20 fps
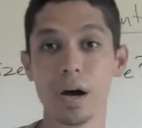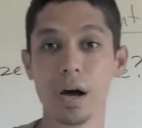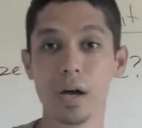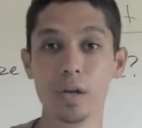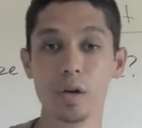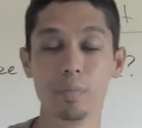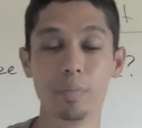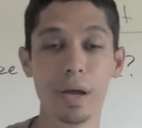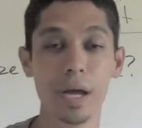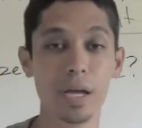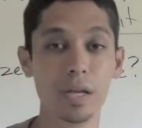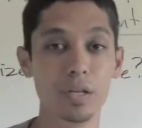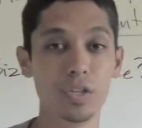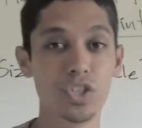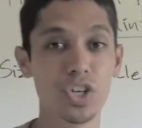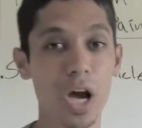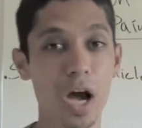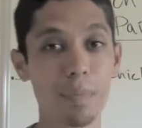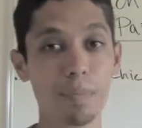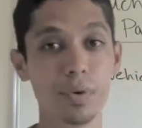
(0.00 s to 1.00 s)
at your paint
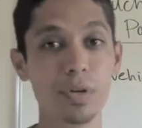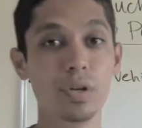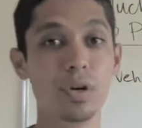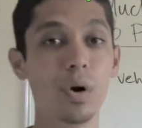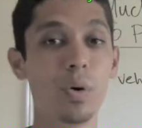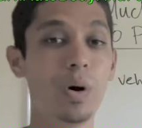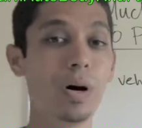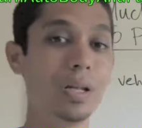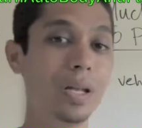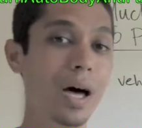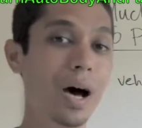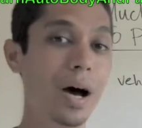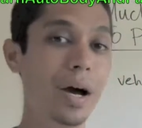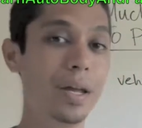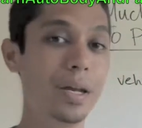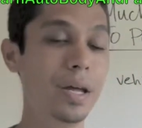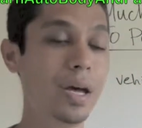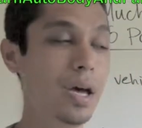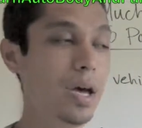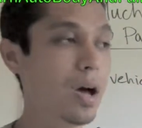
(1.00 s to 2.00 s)
shop or you go
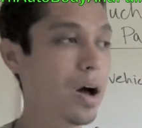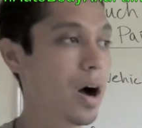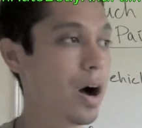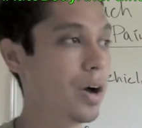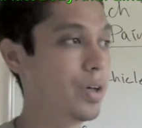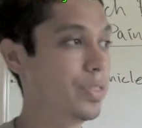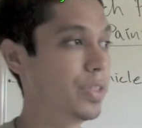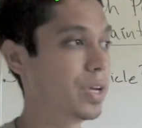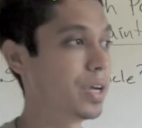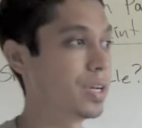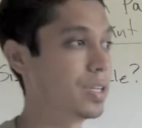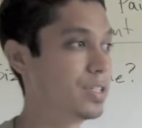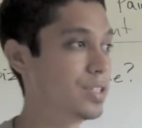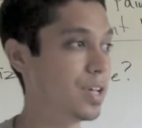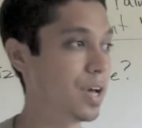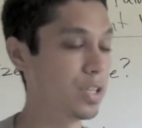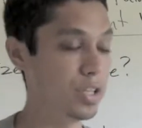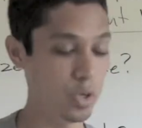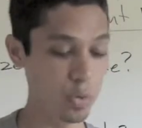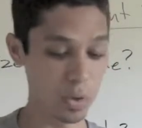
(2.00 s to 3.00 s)
online, they're going to
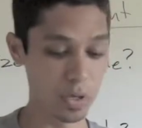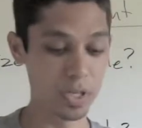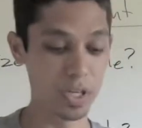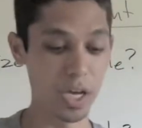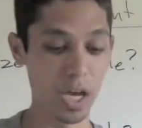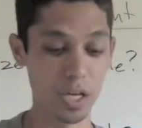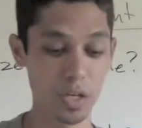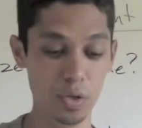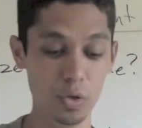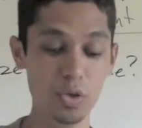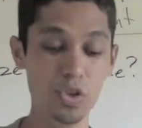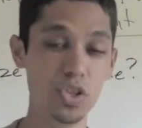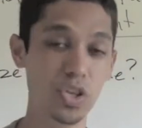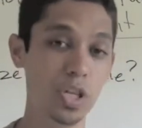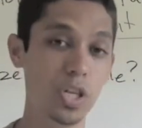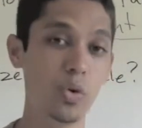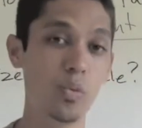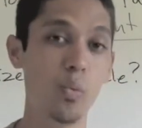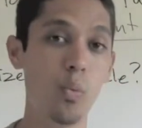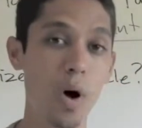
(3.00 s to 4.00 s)
sell you a kit,
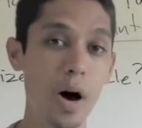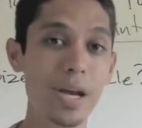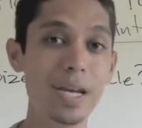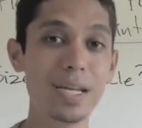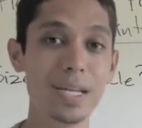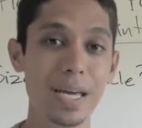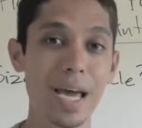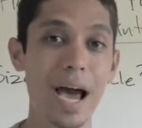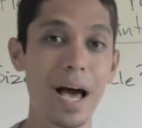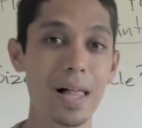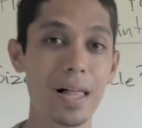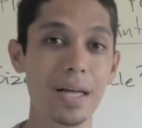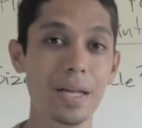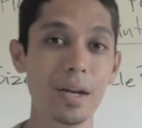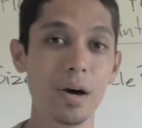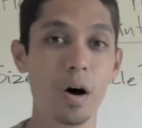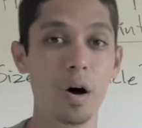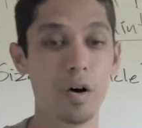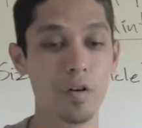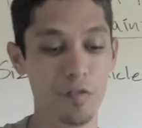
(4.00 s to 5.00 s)
usually 1
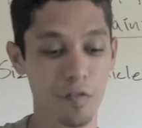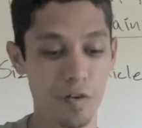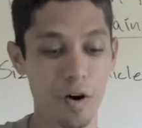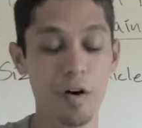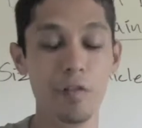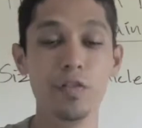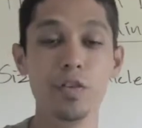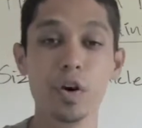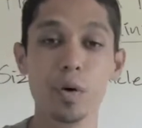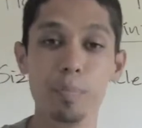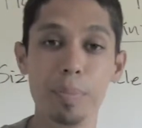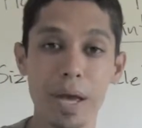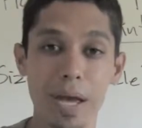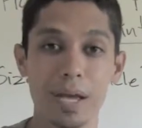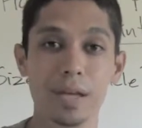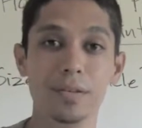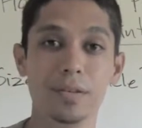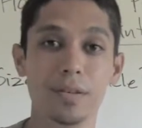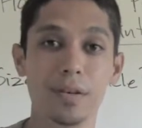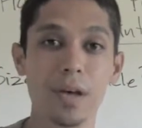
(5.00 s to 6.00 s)
gallon of your
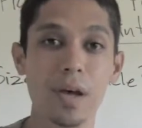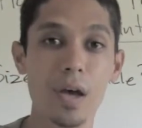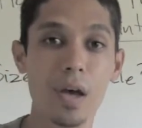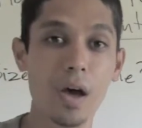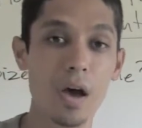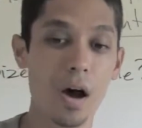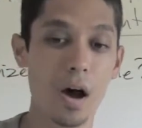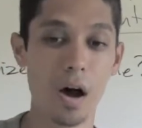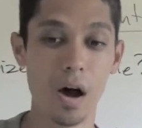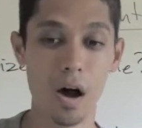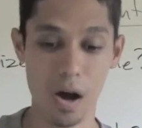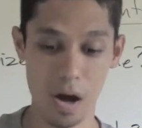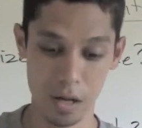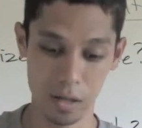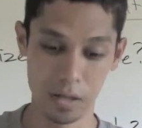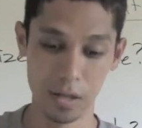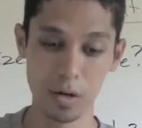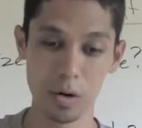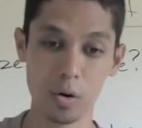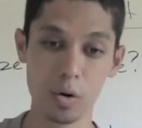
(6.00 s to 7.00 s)
paint,
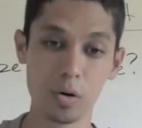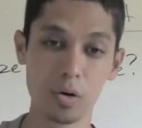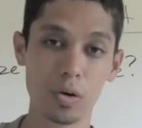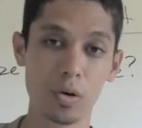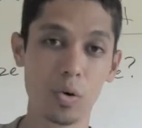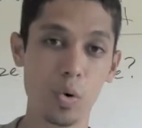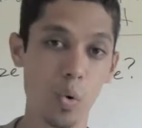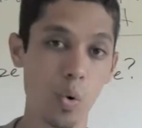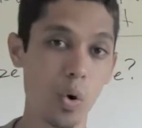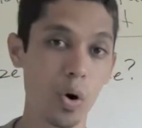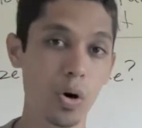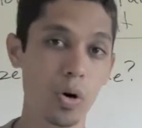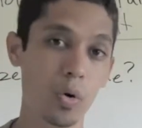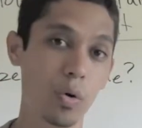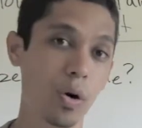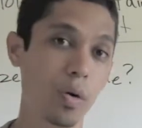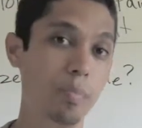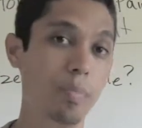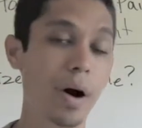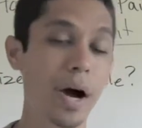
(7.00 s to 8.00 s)
a little quart
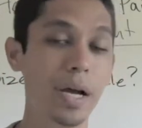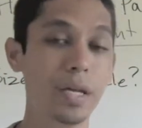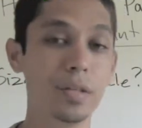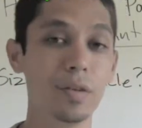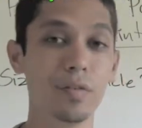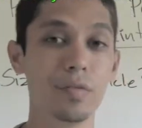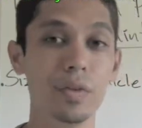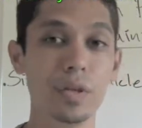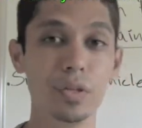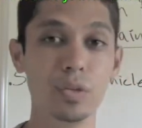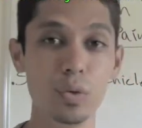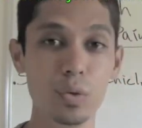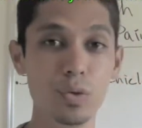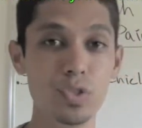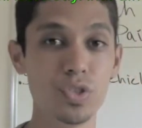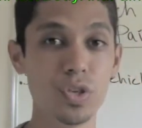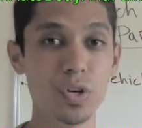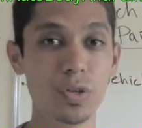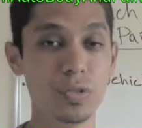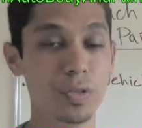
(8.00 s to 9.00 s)
or a pint of
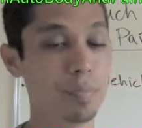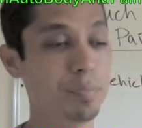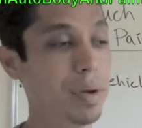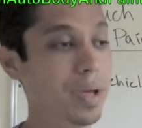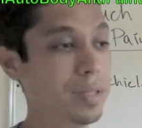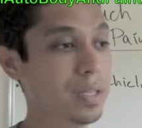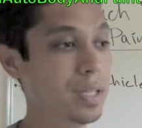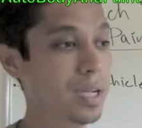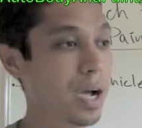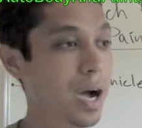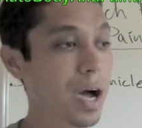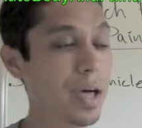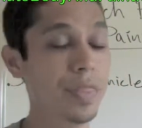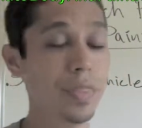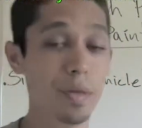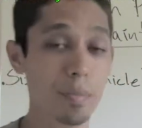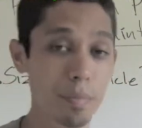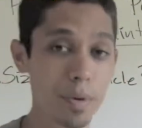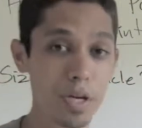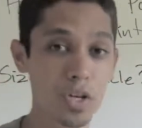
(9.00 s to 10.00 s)
reducer, depending
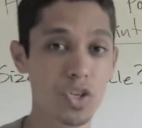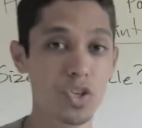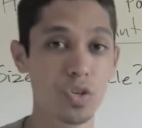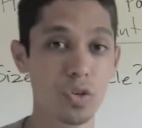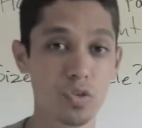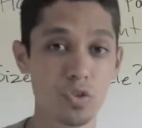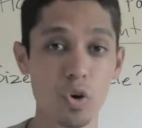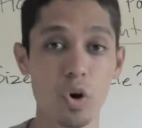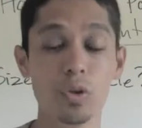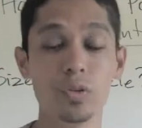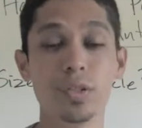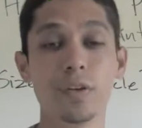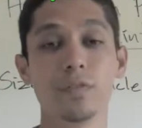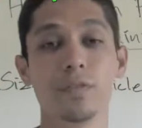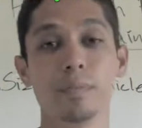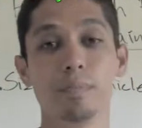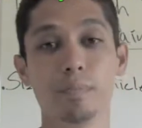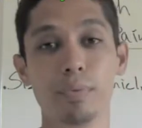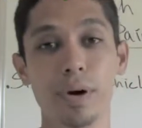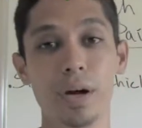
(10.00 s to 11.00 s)
on the mixtures. All
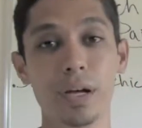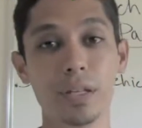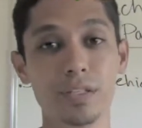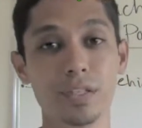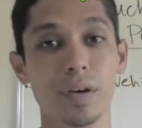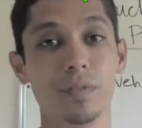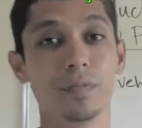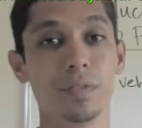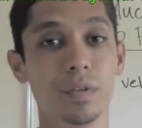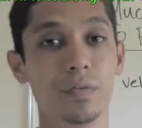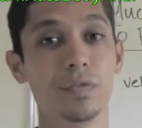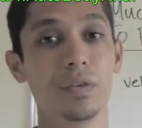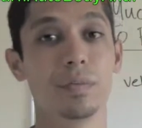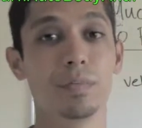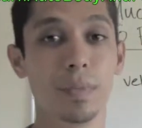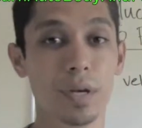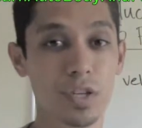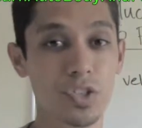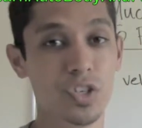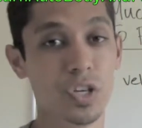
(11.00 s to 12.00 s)
different brands have
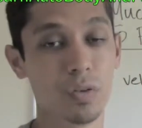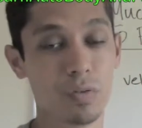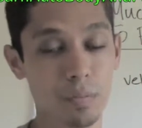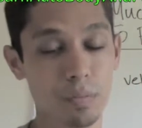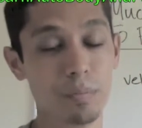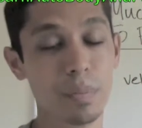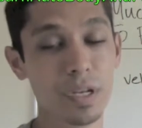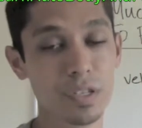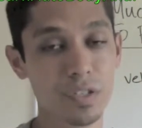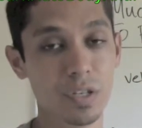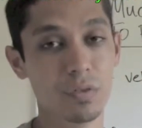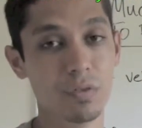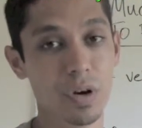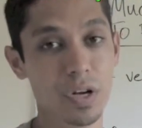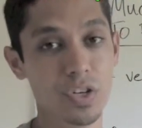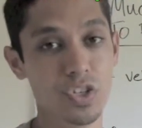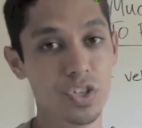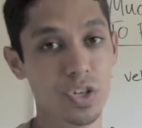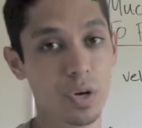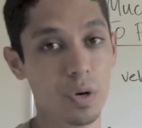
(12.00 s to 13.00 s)
different mixing
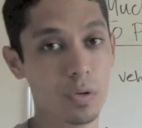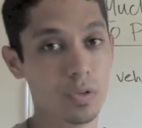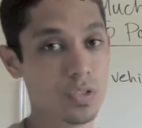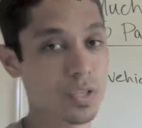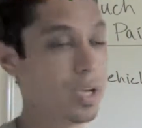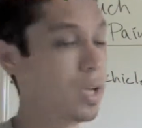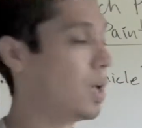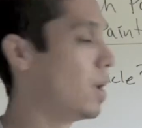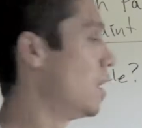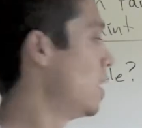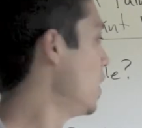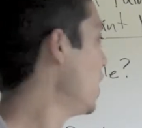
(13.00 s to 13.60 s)
ratios